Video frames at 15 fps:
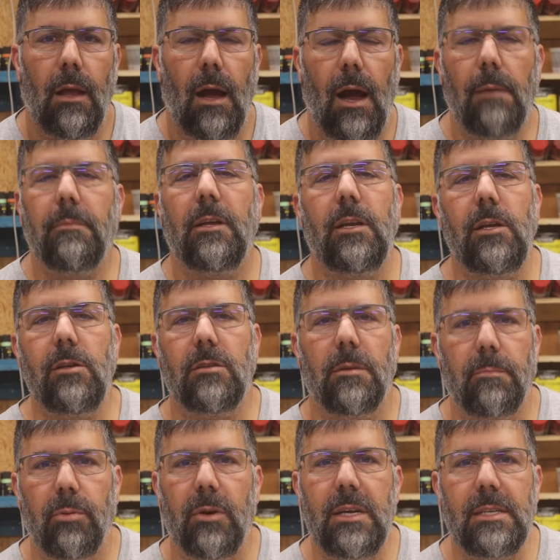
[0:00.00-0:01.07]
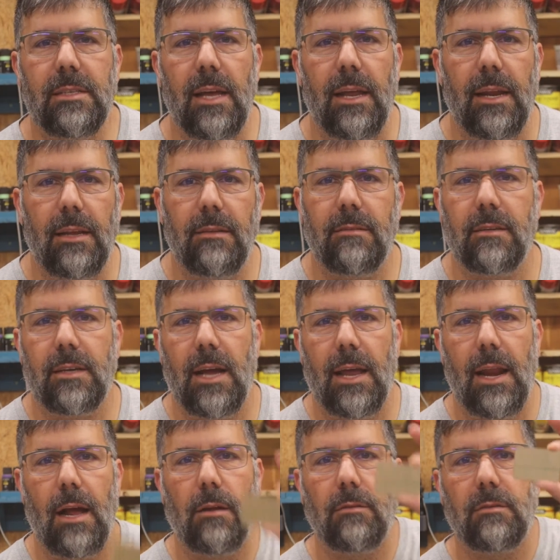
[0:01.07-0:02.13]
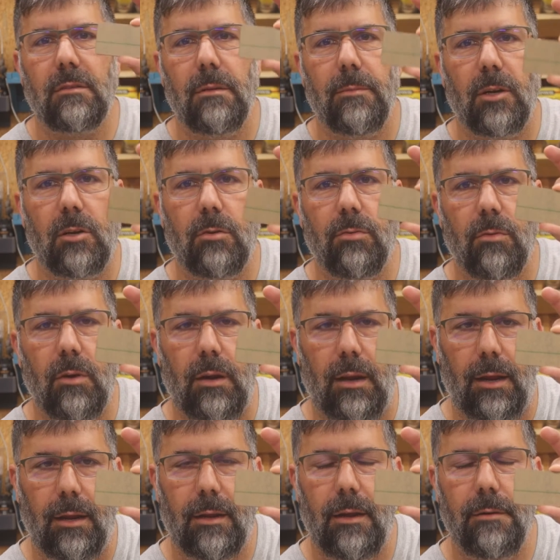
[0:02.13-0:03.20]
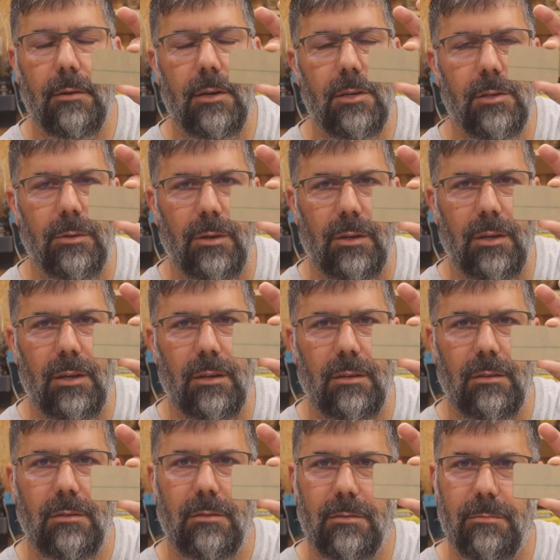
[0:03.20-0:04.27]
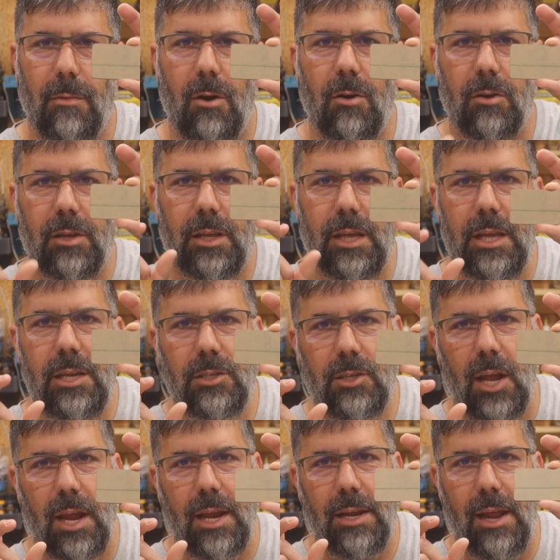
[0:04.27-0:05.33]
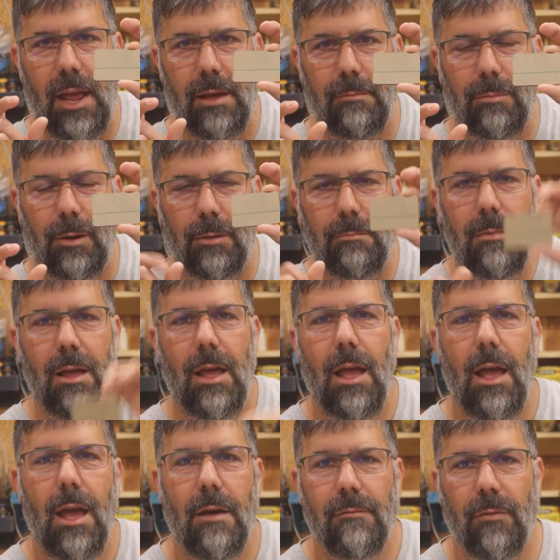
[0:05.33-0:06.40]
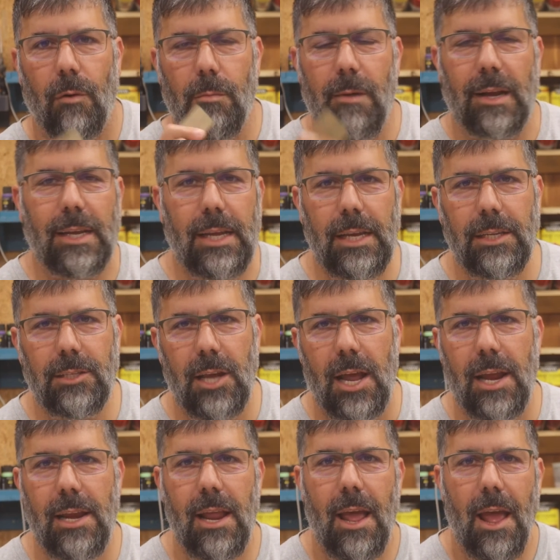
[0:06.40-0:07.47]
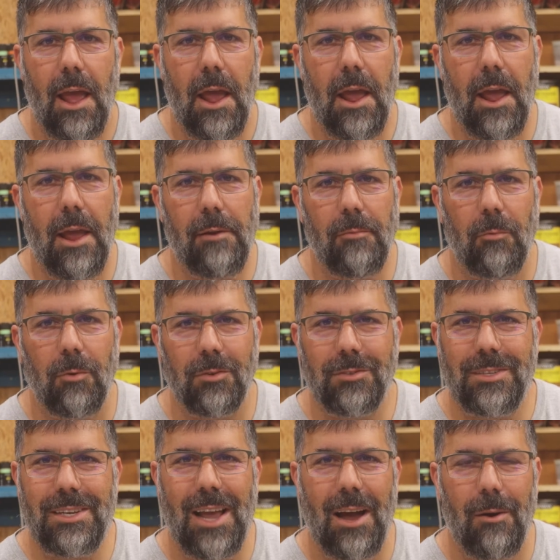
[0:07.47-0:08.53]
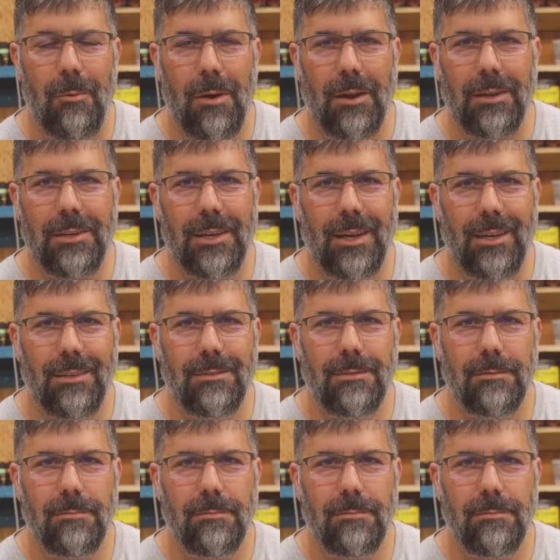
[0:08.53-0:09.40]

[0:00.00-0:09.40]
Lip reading: I'm going to use the presettings to cut out some acrylic. I'm going to do a little small keychain emblem for my keychain, and we'll see how well it does.